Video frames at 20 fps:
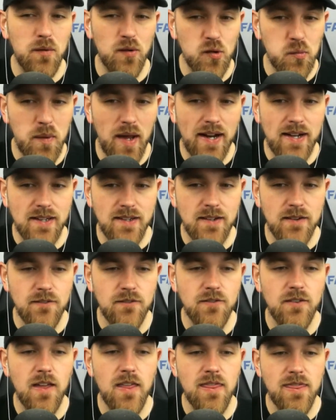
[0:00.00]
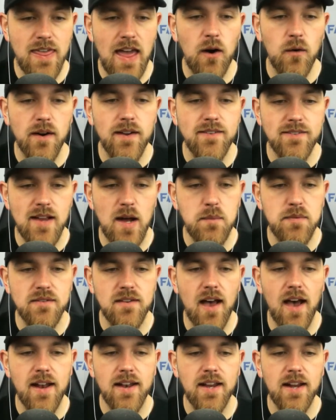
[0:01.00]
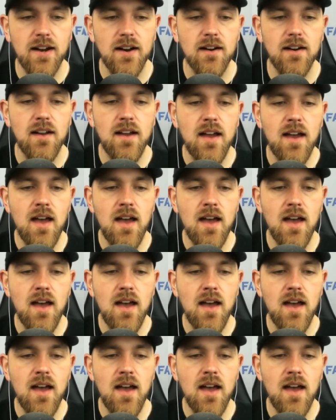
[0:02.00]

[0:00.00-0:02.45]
perspective, there is upside here.